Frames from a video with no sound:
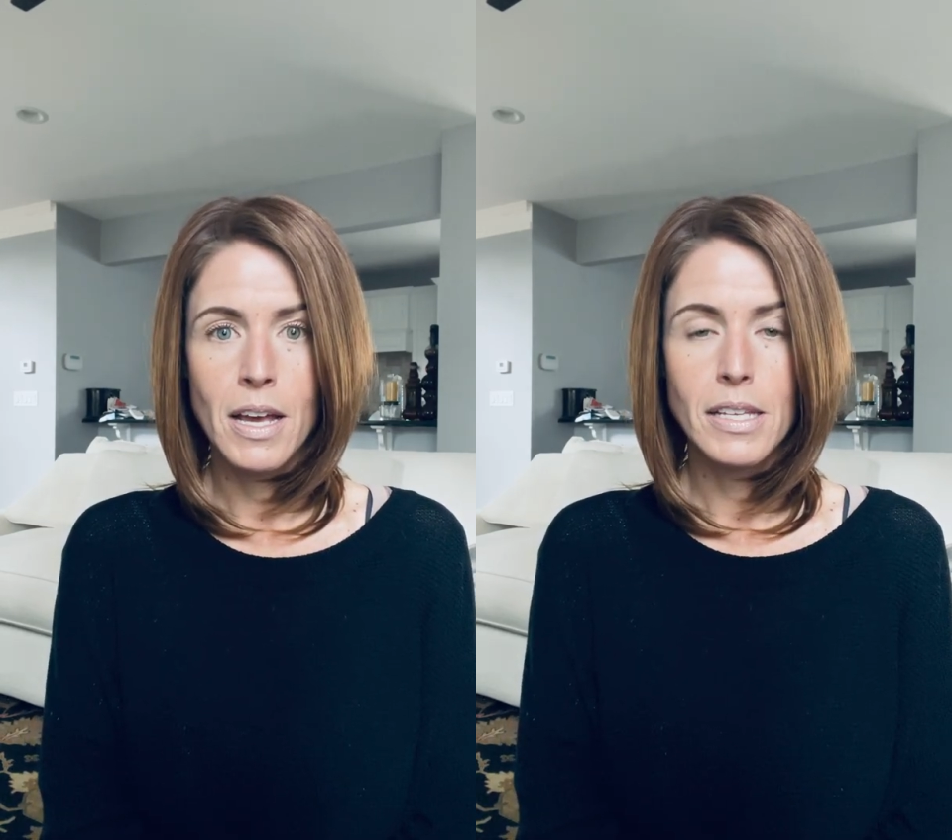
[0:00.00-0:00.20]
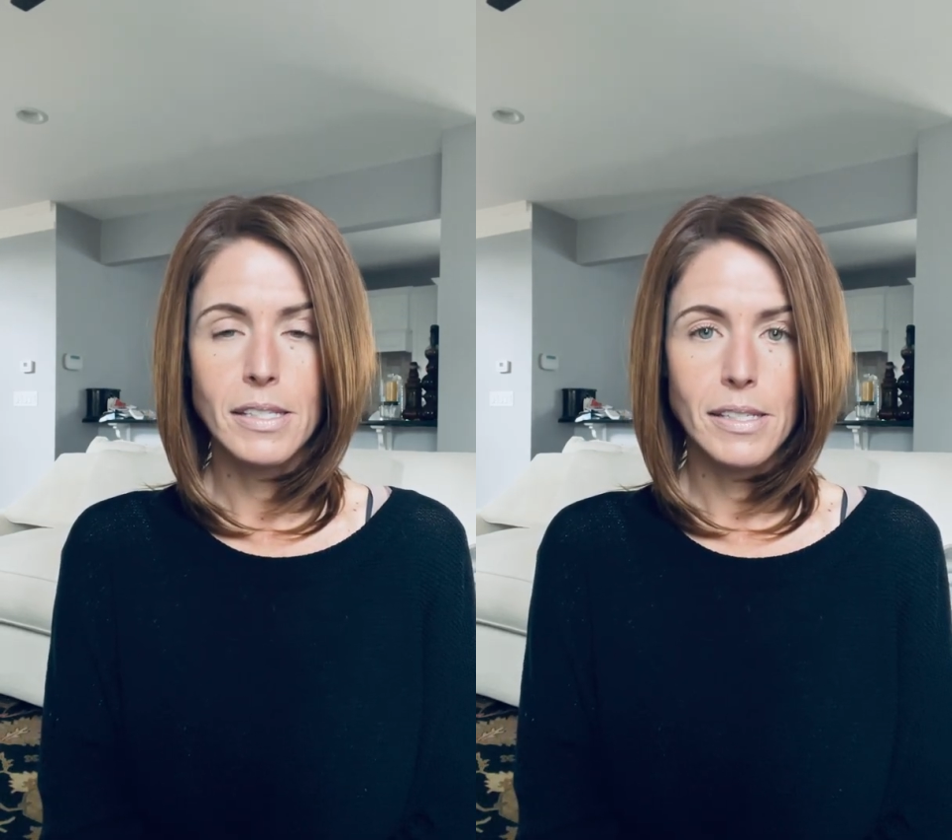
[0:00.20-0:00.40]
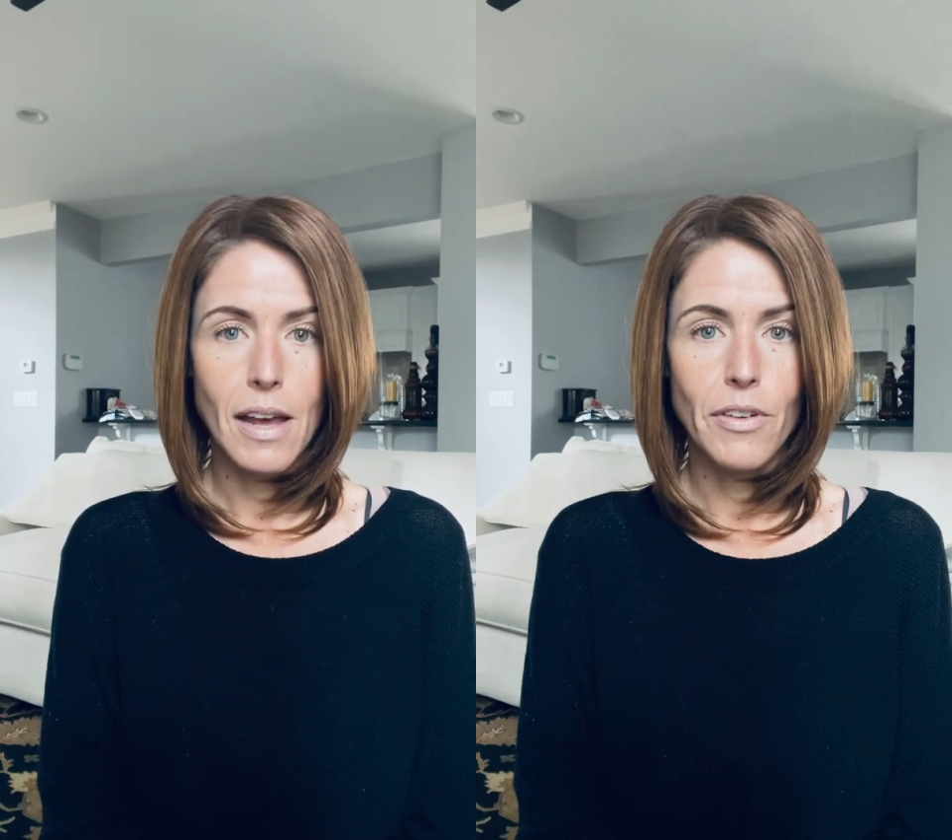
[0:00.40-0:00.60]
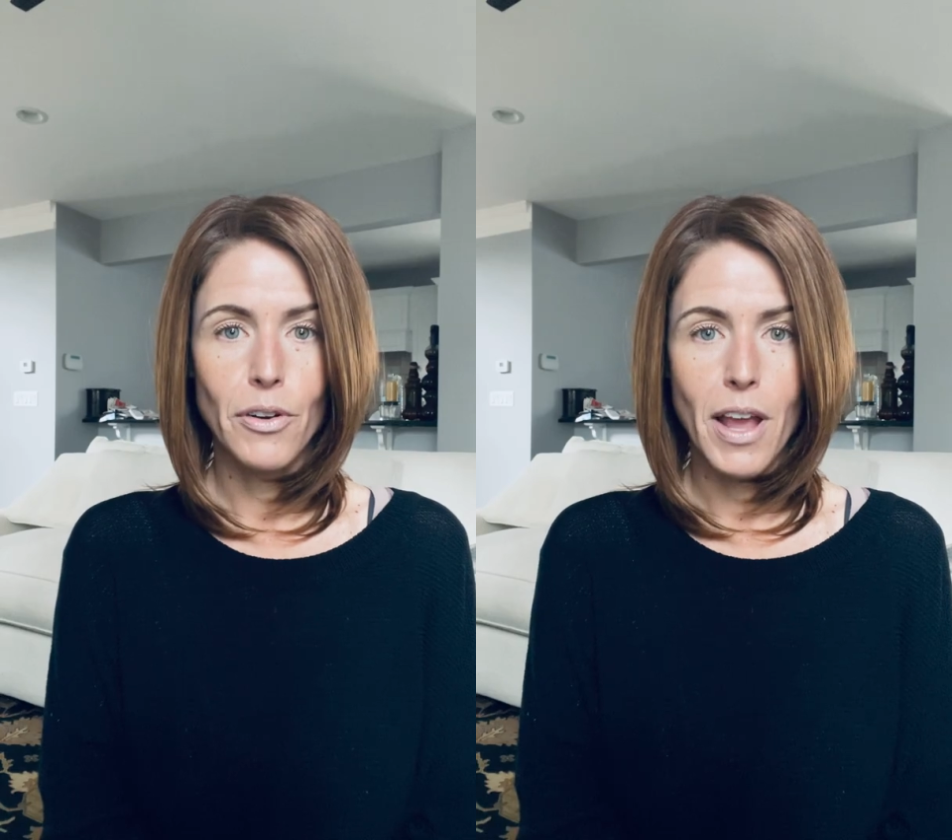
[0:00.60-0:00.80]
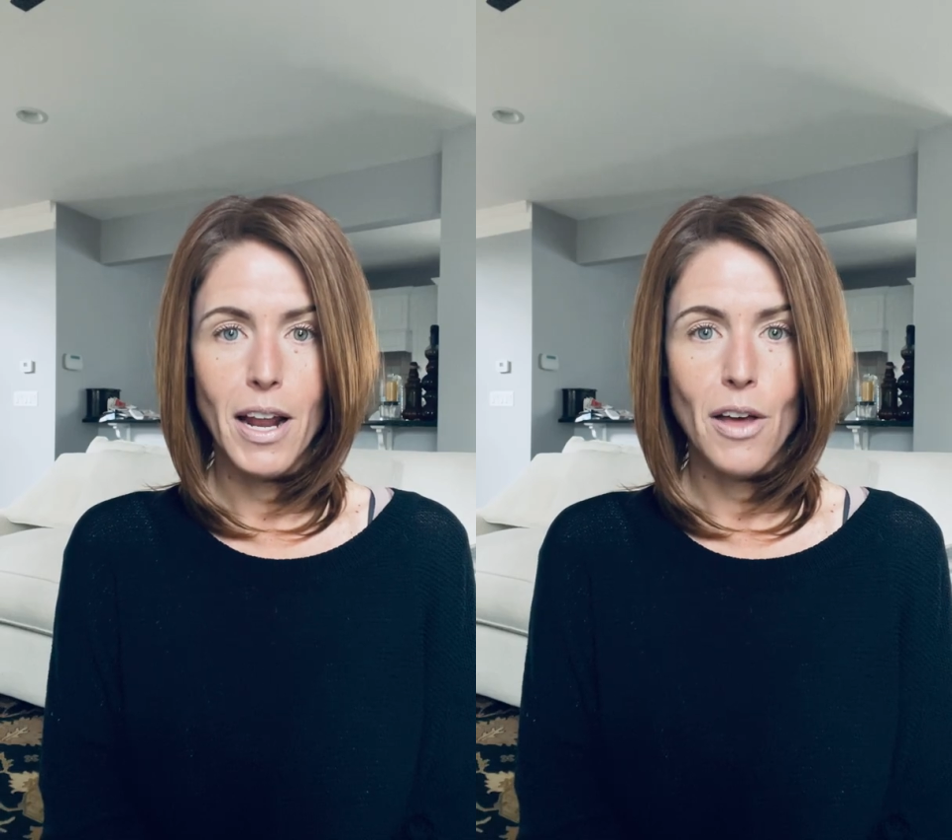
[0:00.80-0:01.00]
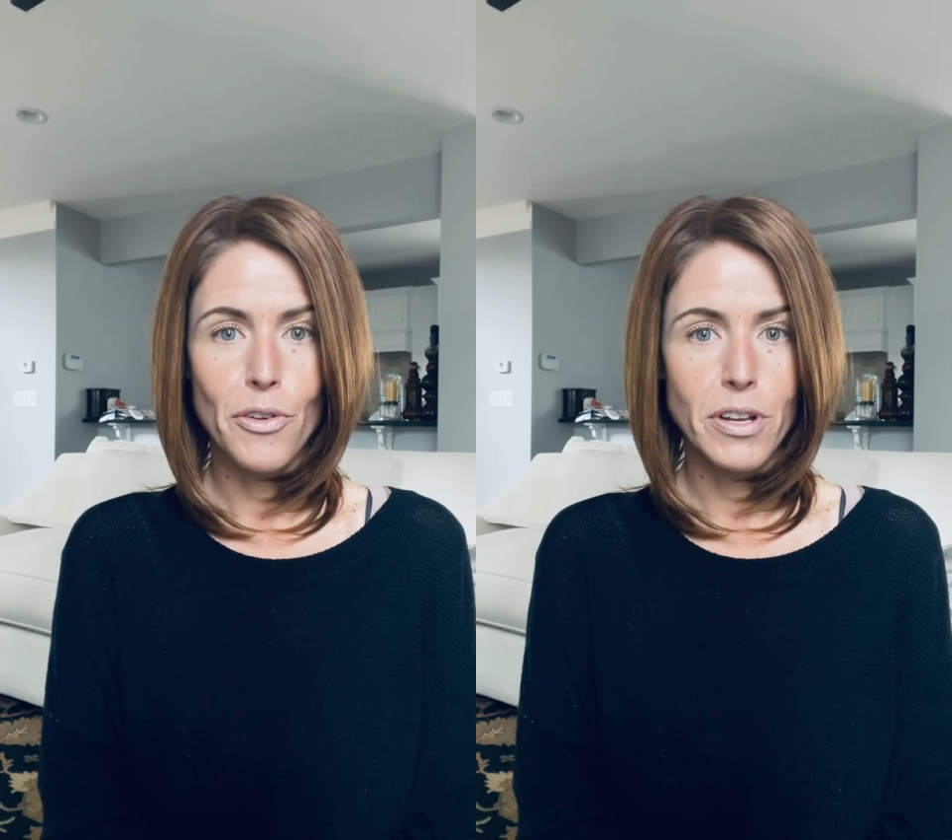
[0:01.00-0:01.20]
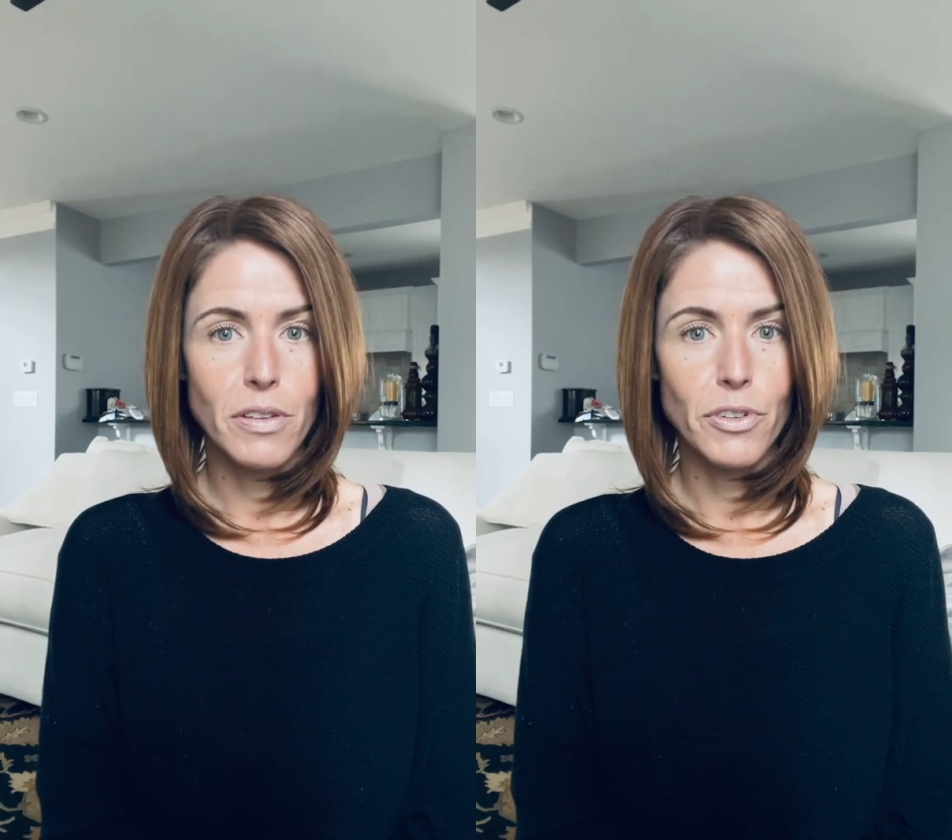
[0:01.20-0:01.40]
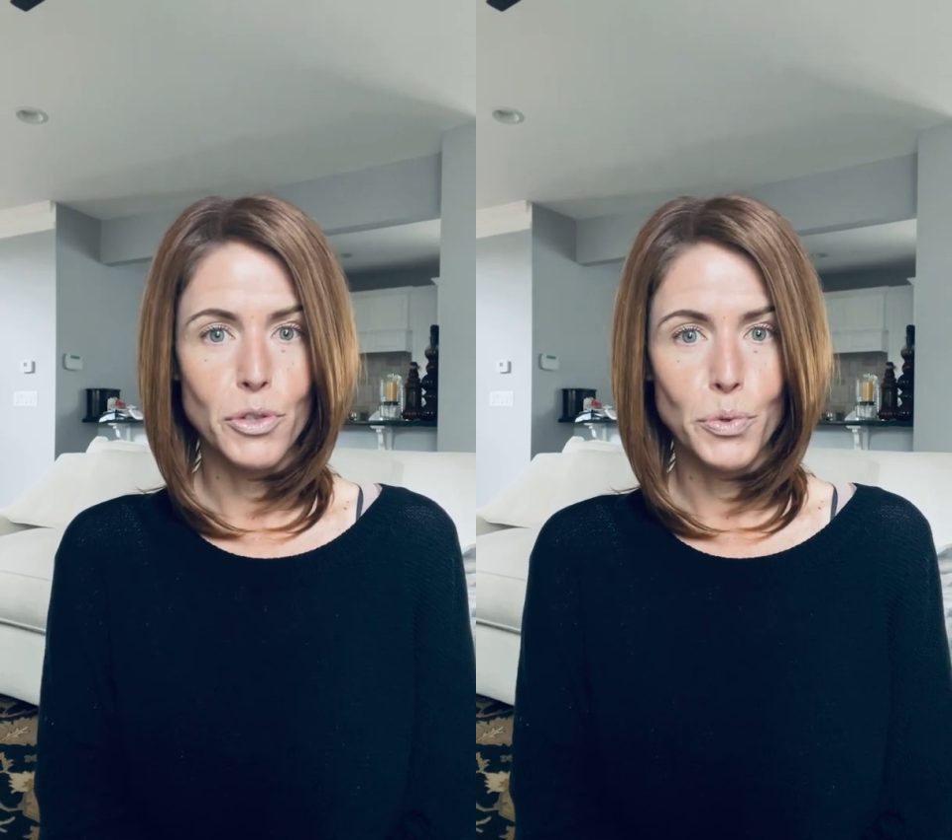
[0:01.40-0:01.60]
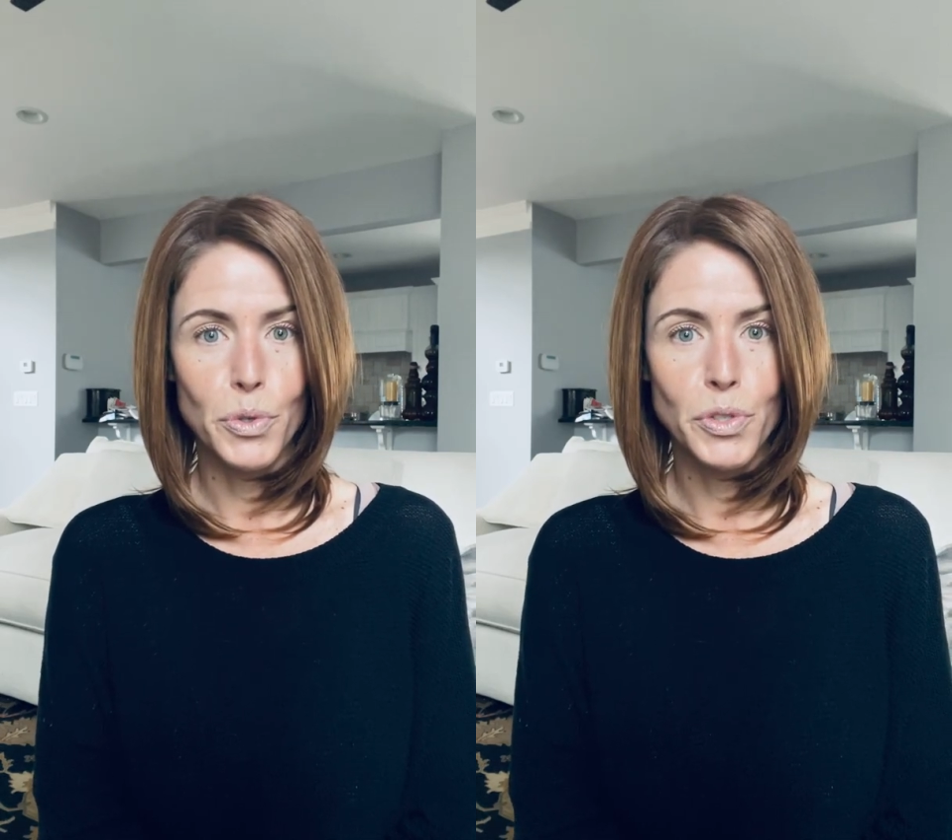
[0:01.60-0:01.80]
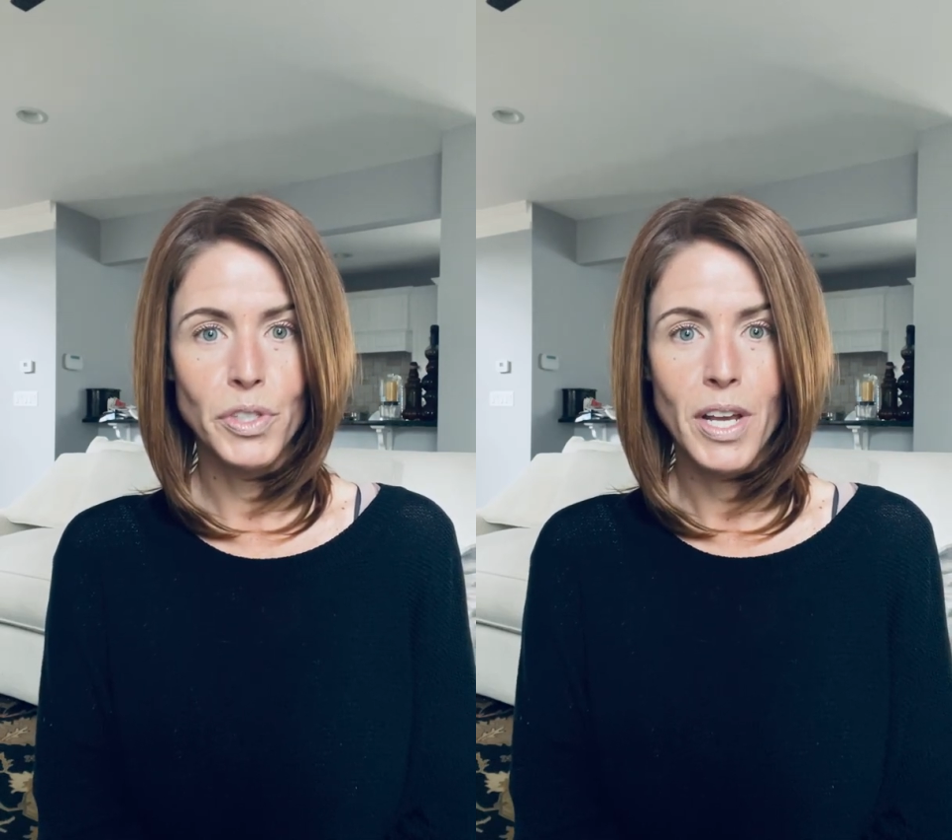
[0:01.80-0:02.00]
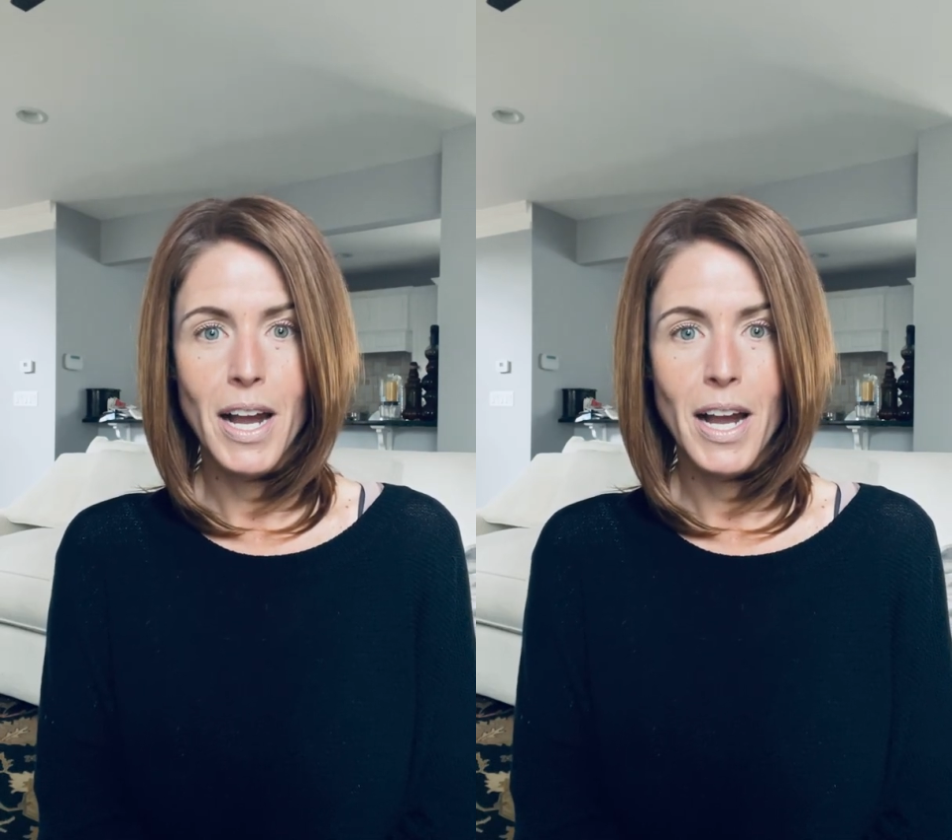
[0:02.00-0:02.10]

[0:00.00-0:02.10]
7 or 8 other individuals.